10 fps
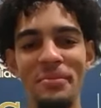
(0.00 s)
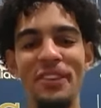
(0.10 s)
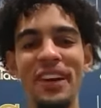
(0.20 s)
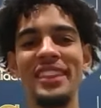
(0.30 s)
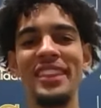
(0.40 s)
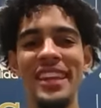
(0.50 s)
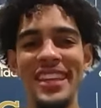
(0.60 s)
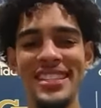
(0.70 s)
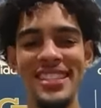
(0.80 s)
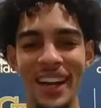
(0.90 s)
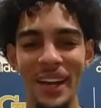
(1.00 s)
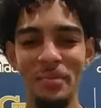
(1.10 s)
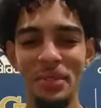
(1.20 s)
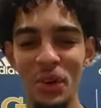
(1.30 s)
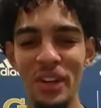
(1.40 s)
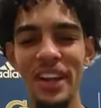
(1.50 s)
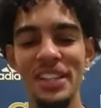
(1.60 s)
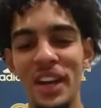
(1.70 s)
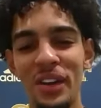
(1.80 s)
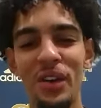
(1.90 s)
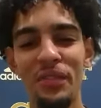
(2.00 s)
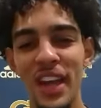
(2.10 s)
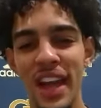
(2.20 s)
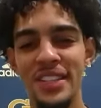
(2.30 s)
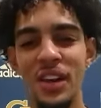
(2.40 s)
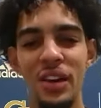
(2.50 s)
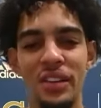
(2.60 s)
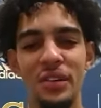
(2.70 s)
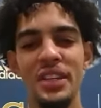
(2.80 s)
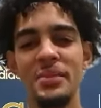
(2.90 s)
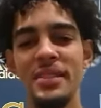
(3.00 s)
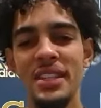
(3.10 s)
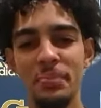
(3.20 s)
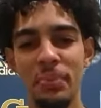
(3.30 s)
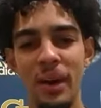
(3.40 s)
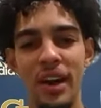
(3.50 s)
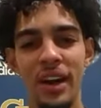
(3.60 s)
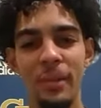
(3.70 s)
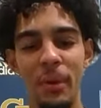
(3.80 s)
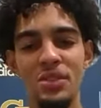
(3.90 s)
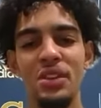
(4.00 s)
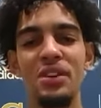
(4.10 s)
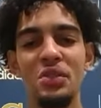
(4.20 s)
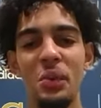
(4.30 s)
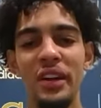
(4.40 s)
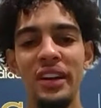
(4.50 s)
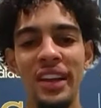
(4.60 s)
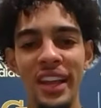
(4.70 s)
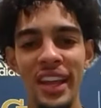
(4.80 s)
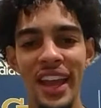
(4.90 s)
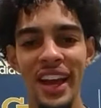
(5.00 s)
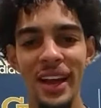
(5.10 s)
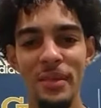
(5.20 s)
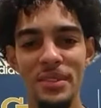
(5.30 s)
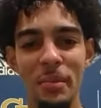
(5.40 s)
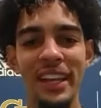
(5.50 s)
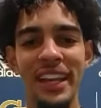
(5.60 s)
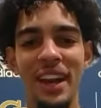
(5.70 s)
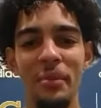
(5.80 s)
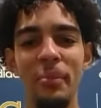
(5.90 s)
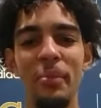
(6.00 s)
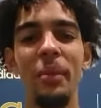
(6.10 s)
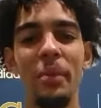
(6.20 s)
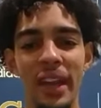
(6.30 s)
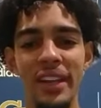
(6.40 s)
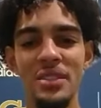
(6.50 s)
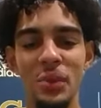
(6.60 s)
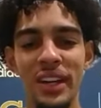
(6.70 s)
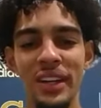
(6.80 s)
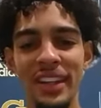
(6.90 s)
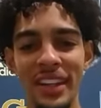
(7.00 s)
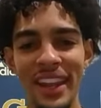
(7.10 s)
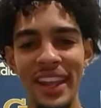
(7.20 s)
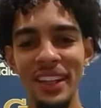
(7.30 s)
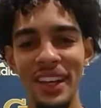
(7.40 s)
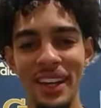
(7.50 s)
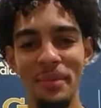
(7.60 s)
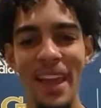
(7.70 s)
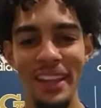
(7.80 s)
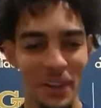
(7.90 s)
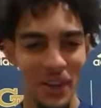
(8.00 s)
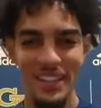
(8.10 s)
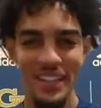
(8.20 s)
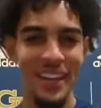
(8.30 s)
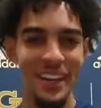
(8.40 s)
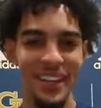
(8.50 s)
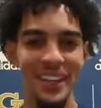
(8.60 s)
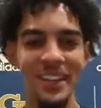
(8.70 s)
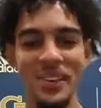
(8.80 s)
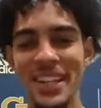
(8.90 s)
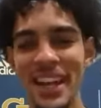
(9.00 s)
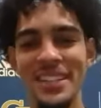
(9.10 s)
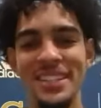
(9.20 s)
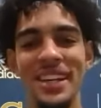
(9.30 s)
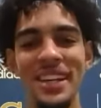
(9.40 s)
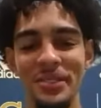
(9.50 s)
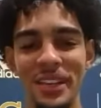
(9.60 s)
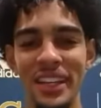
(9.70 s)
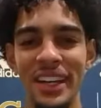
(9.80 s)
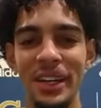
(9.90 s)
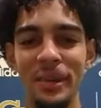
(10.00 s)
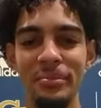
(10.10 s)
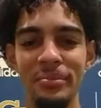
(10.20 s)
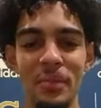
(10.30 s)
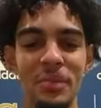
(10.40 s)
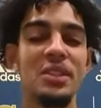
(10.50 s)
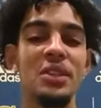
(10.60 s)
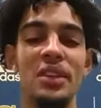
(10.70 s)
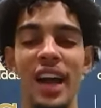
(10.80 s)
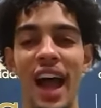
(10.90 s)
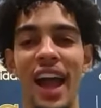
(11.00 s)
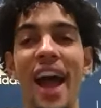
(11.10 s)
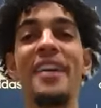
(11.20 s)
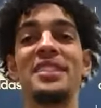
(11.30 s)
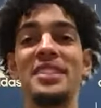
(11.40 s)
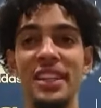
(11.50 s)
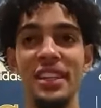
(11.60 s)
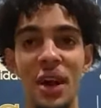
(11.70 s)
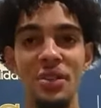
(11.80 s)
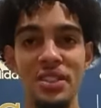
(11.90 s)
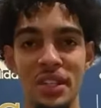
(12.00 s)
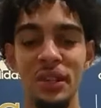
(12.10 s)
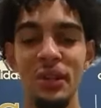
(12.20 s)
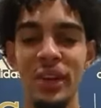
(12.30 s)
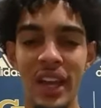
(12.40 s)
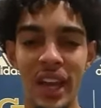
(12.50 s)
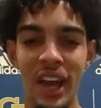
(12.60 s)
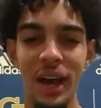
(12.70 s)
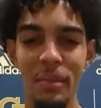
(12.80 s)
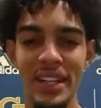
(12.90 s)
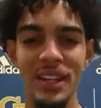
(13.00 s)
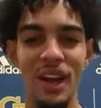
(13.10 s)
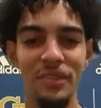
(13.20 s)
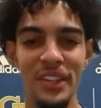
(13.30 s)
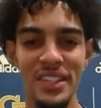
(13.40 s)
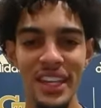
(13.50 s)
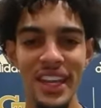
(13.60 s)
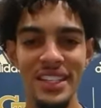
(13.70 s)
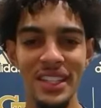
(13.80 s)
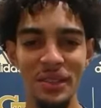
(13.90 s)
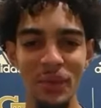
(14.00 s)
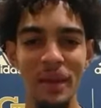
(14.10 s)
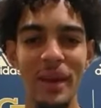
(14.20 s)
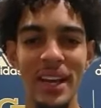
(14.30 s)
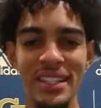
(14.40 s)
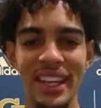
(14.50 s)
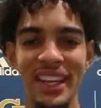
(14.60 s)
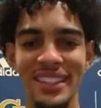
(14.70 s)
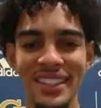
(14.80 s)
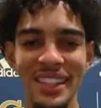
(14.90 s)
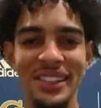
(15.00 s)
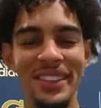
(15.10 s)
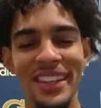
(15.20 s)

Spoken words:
Funny thing is, Jordan Usher, I don't know if you guys saw on Christmas, he posted on Twitter, somebody got him a bobblehead as well that had the crazy hair that he always has and stuff. And it was cool. I actually seen coaches too in his office. He has it right by his desk. So